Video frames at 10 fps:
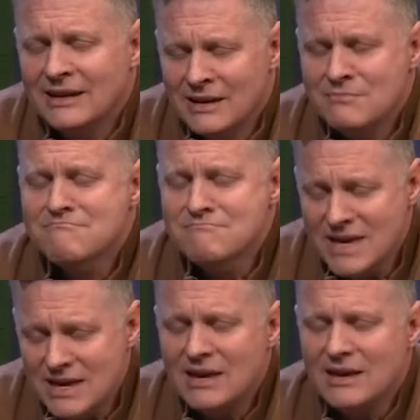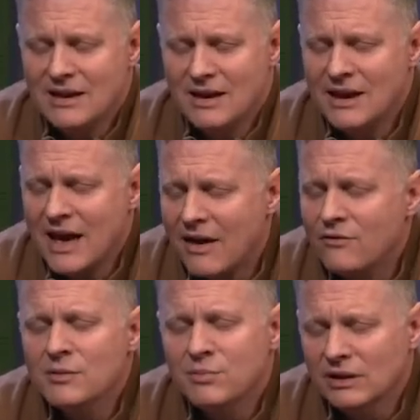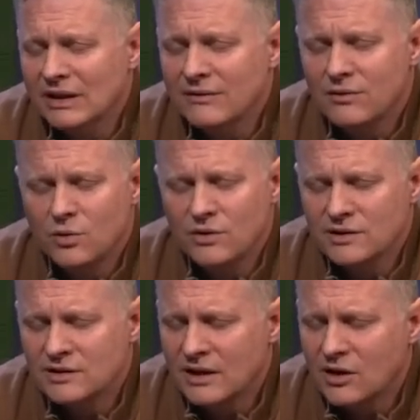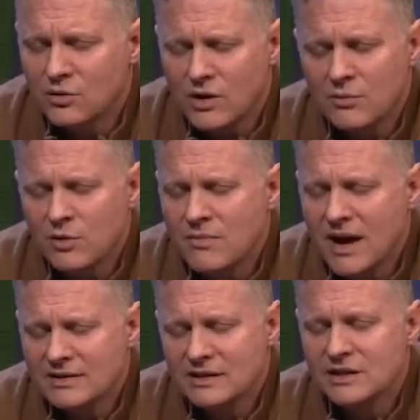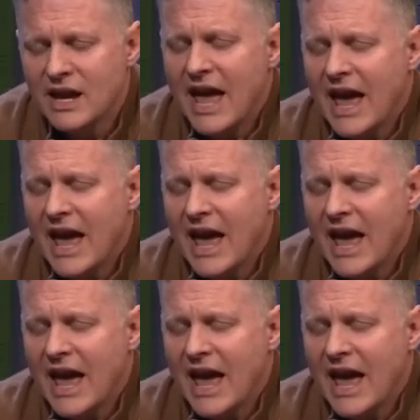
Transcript: me and every believer with this incredible message.